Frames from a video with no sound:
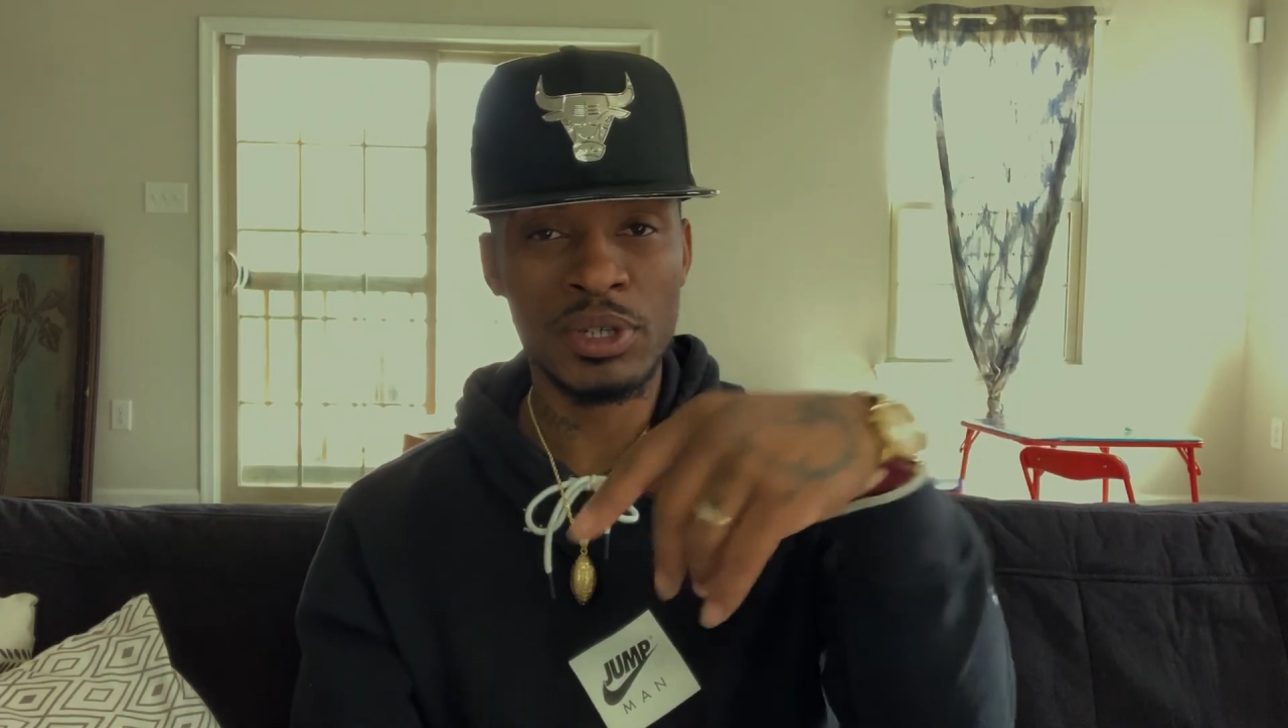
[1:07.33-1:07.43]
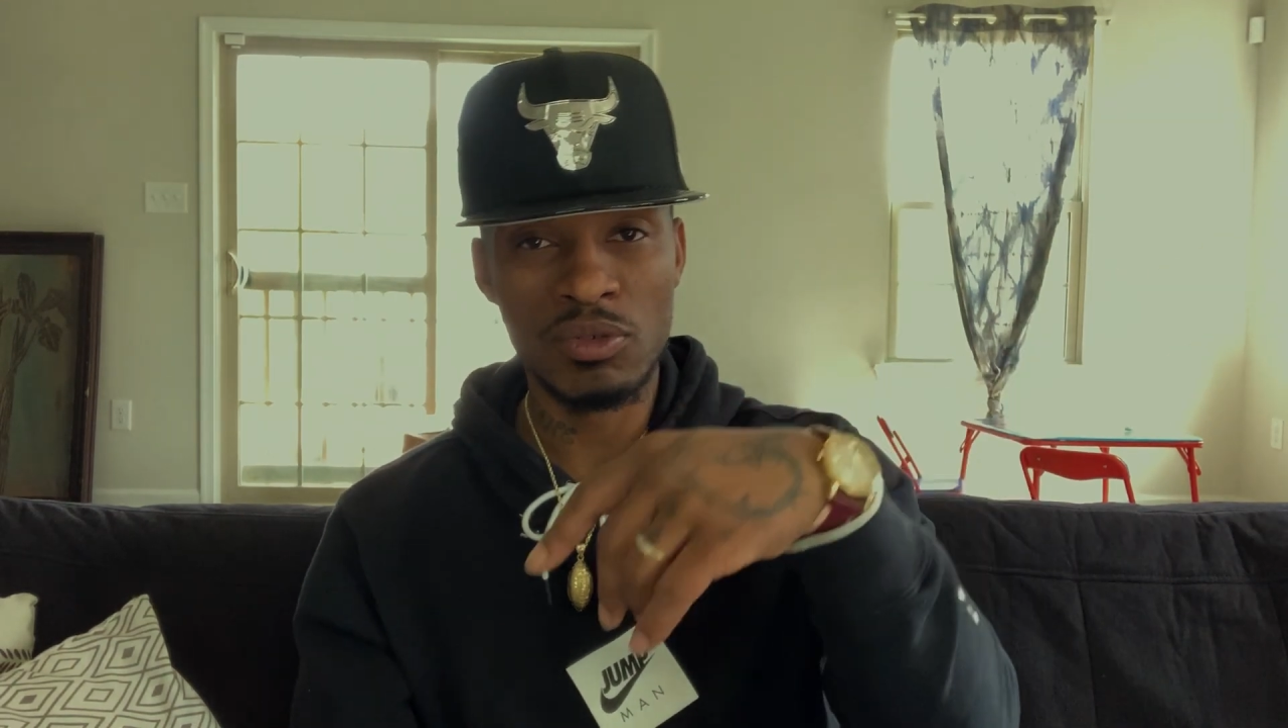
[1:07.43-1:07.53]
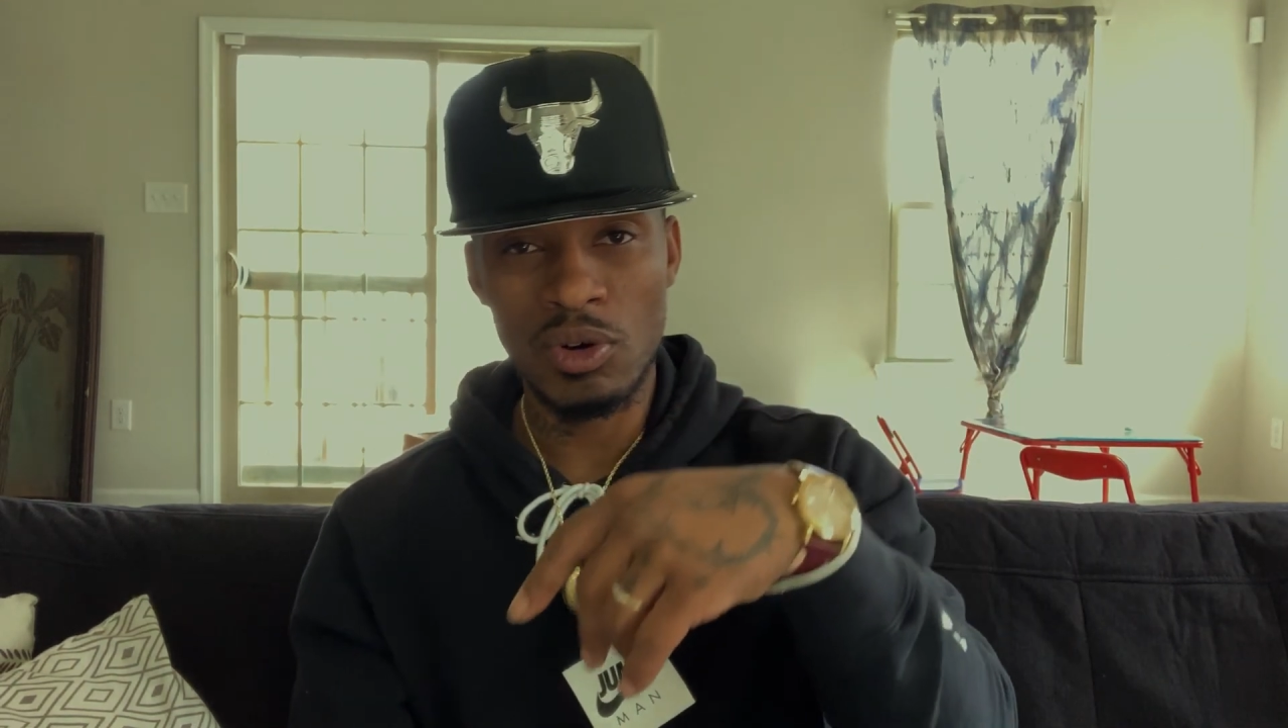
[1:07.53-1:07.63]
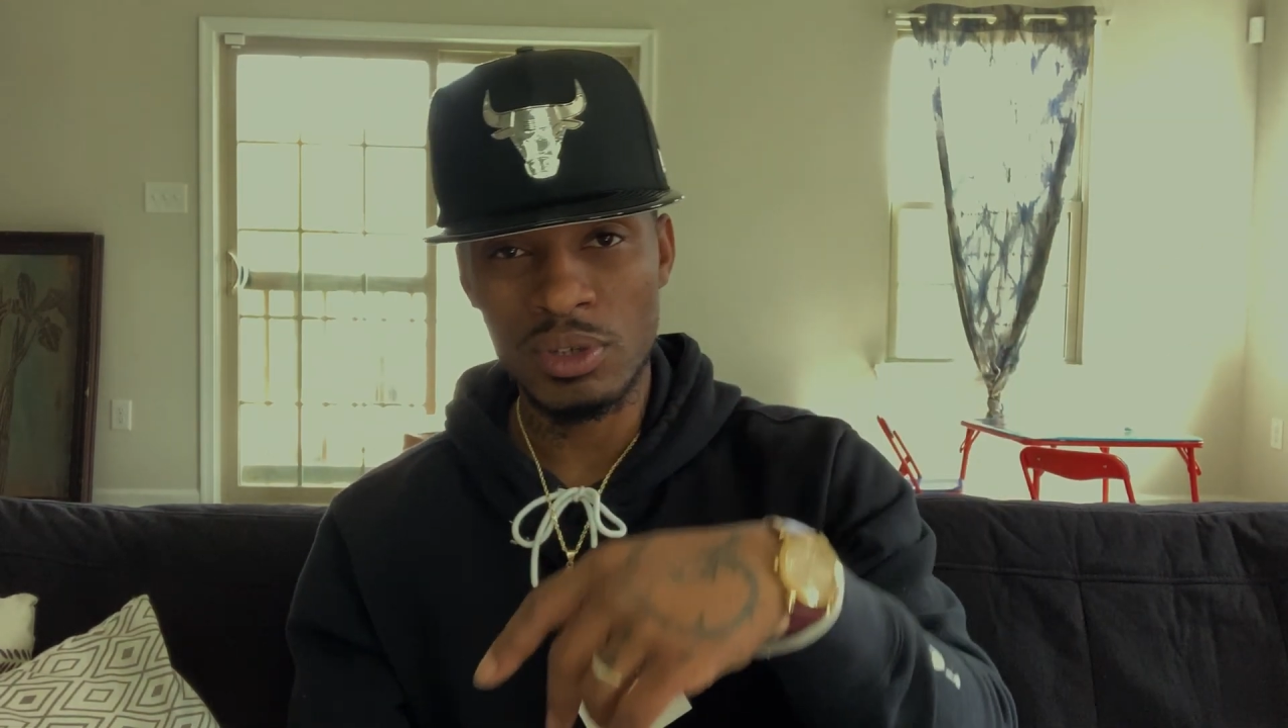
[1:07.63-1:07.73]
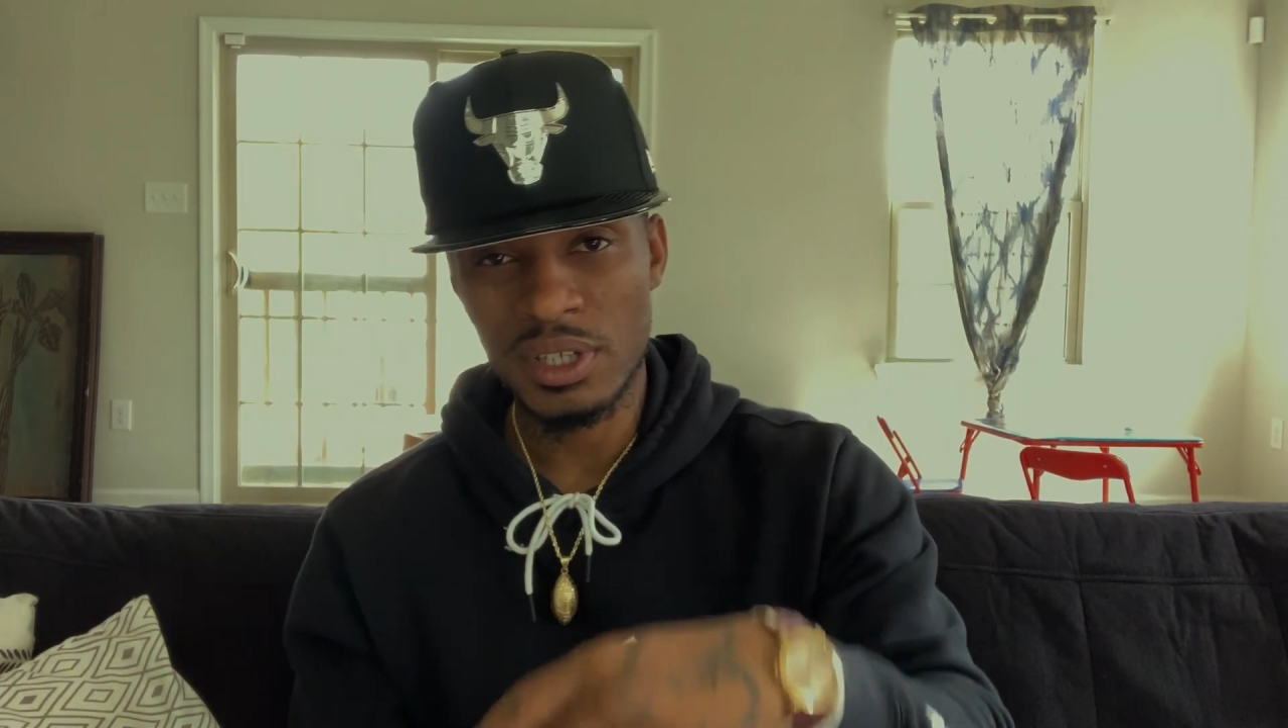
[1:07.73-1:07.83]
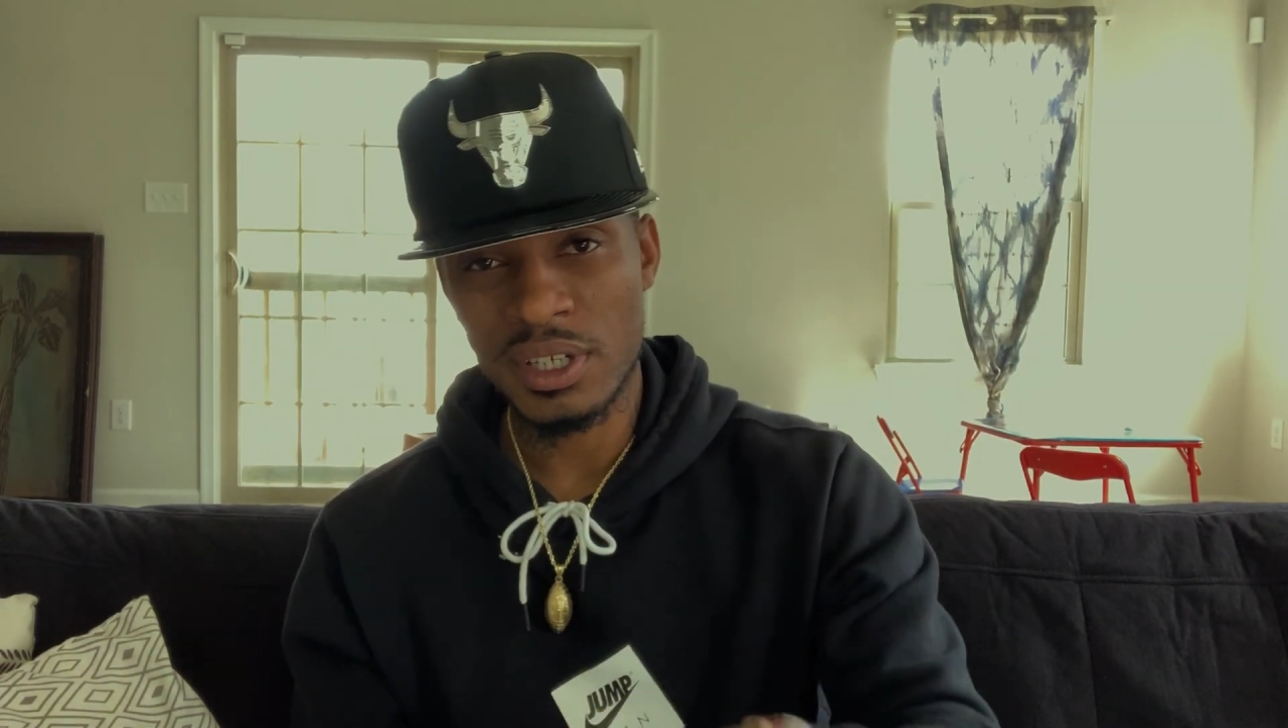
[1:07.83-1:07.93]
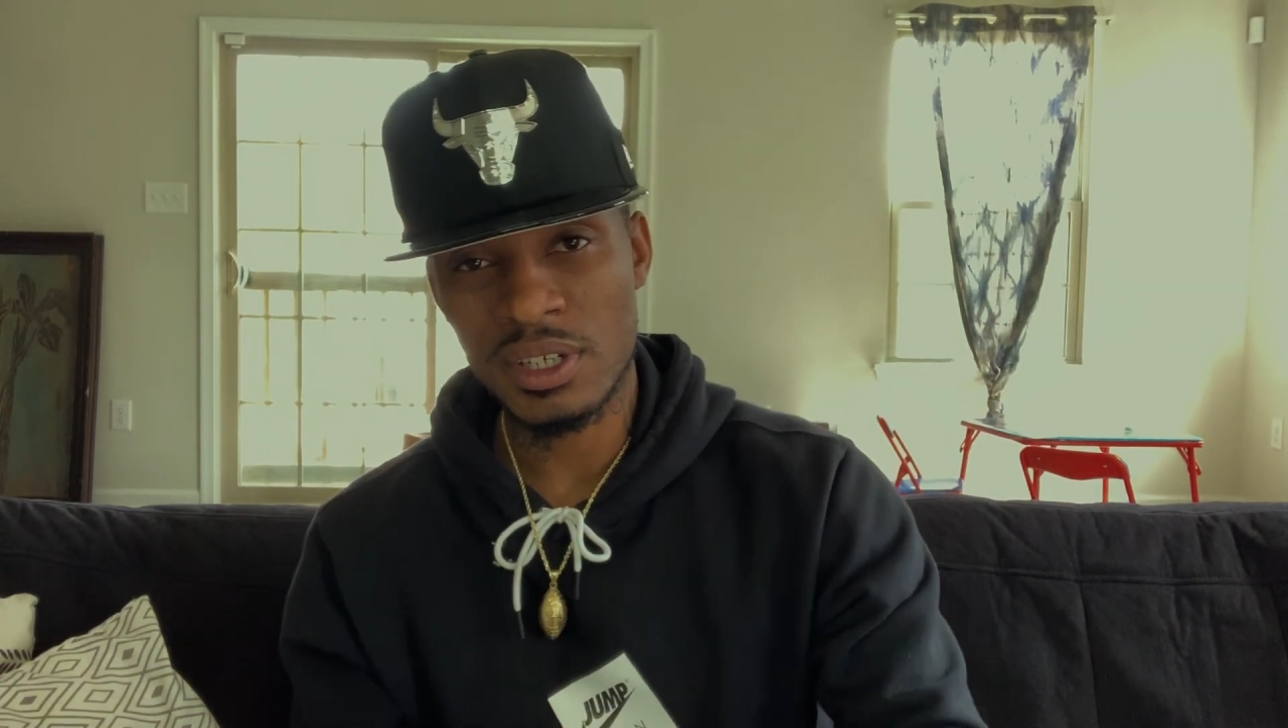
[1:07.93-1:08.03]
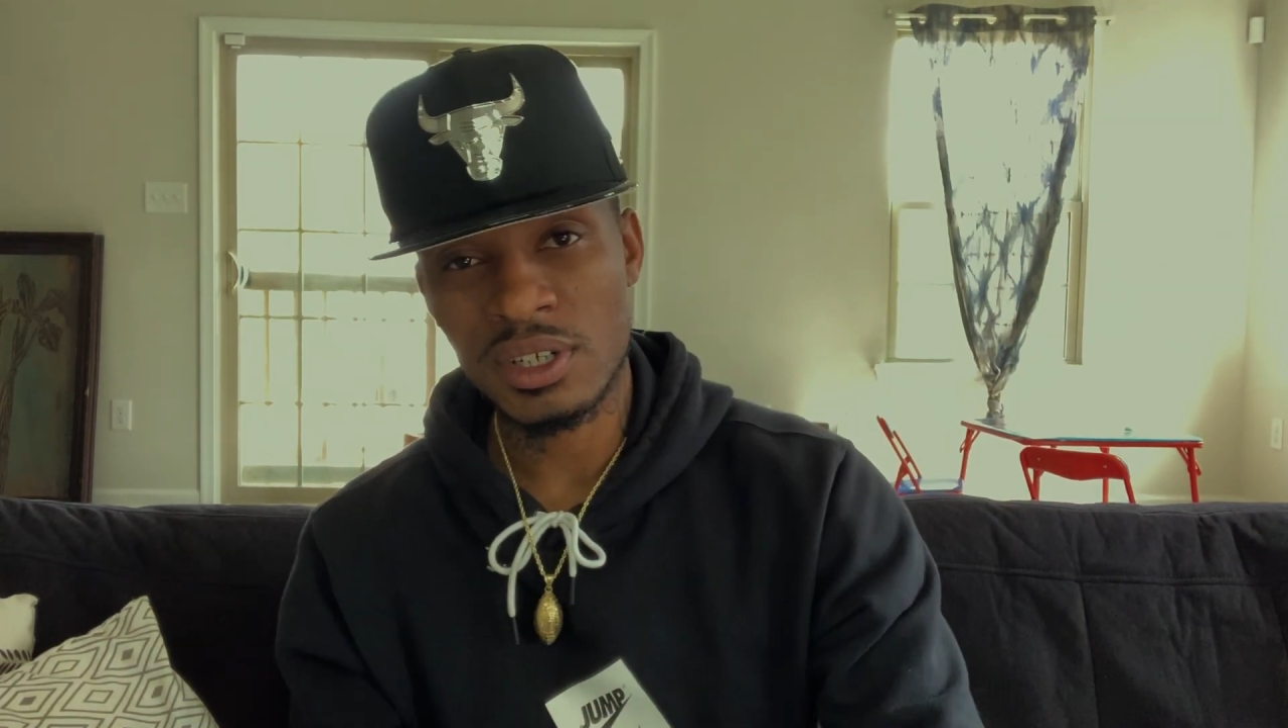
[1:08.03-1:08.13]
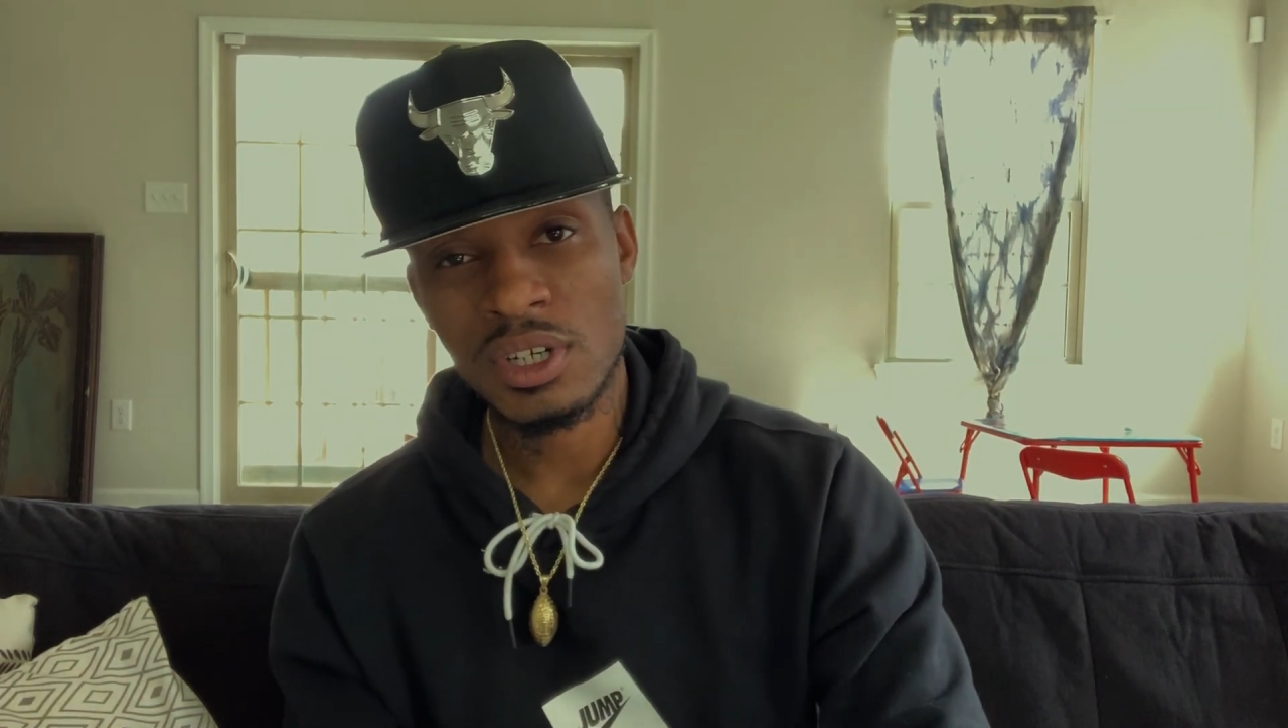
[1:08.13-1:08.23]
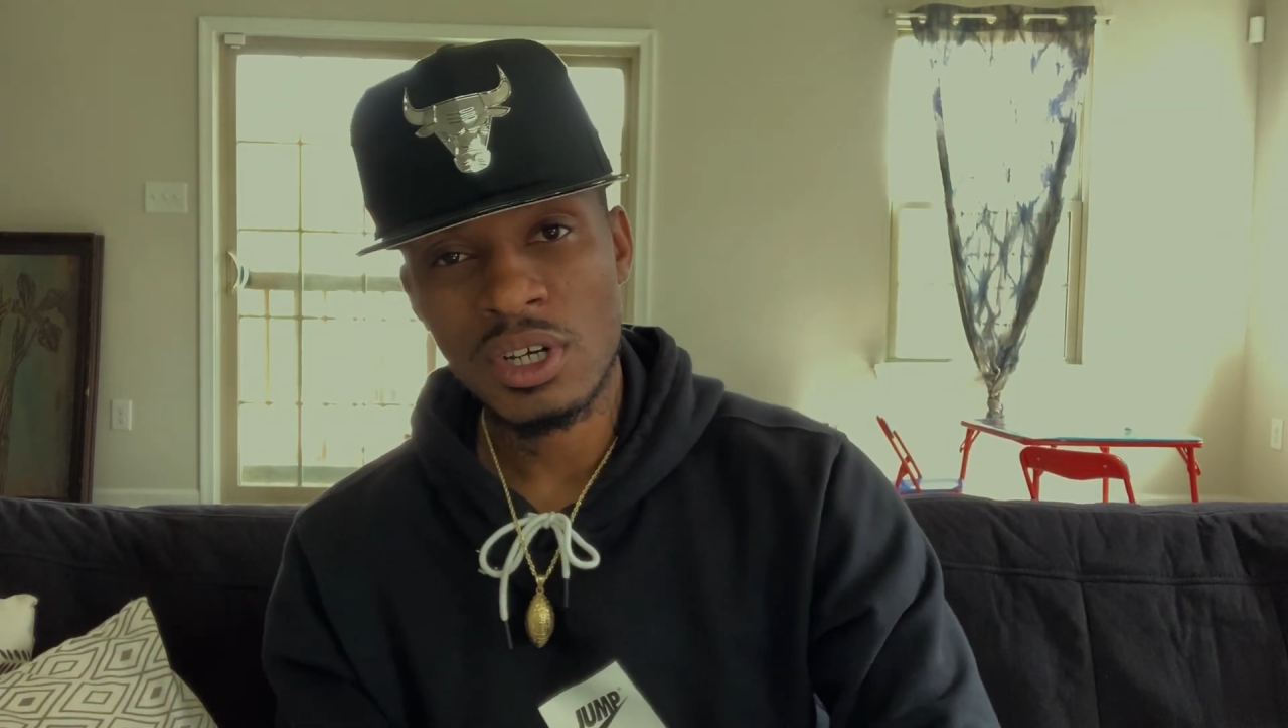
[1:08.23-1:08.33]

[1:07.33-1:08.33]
B-roll in here